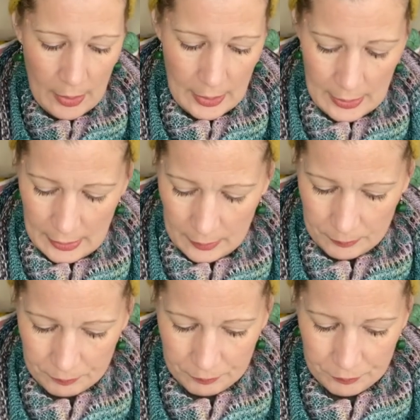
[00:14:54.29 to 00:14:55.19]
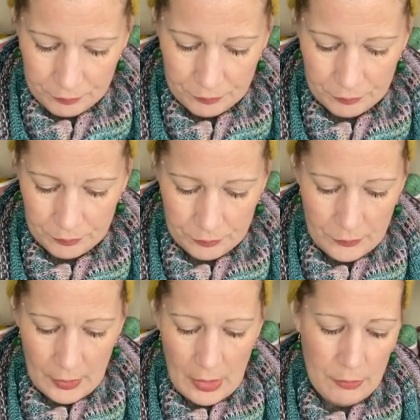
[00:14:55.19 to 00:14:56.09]
Um,
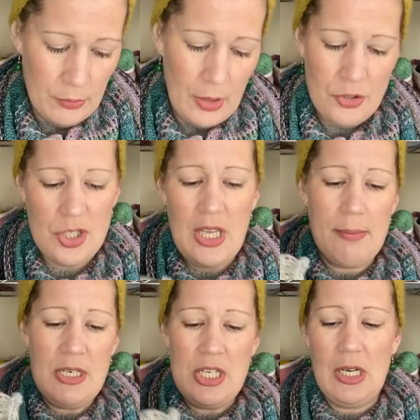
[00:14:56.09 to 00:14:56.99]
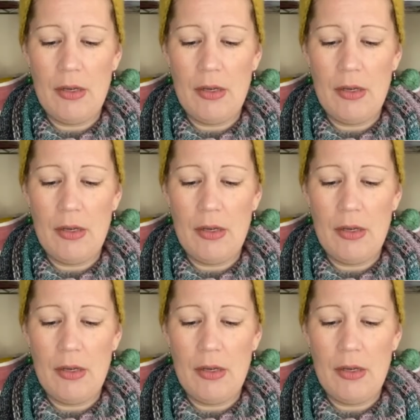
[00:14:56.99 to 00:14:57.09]
and I just kept knitting.